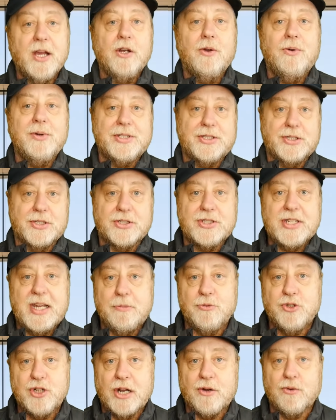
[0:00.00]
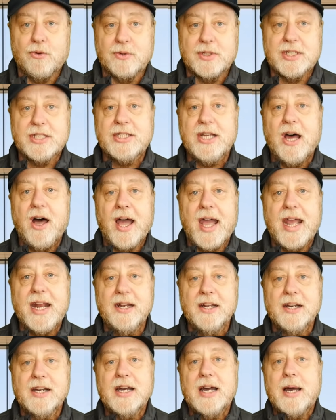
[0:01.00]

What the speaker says: Of course, it's the same general design,